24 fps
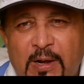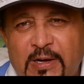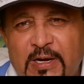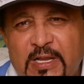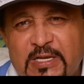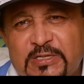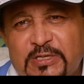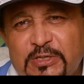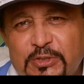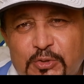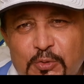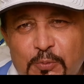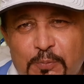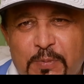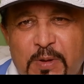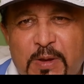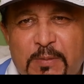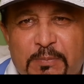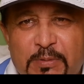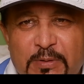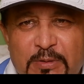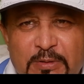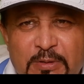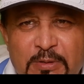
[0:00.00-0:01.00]
listen to
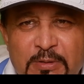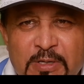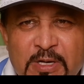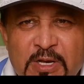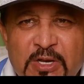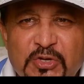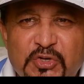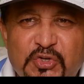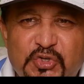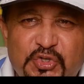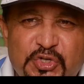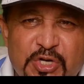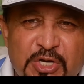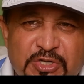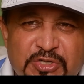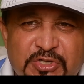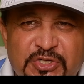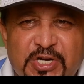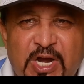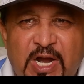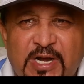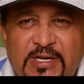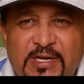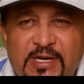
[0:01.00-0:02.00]
people
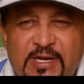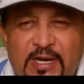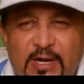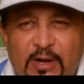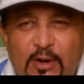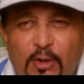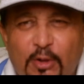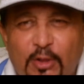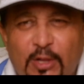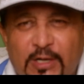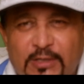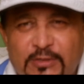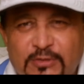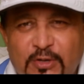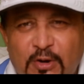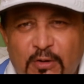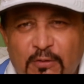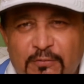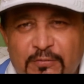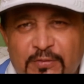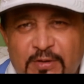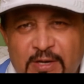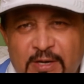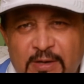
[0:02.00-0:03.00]
chit-chatting and all that
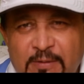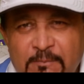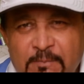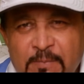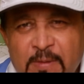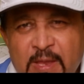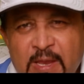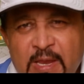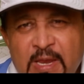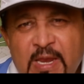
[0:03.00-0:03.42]
sort of thing.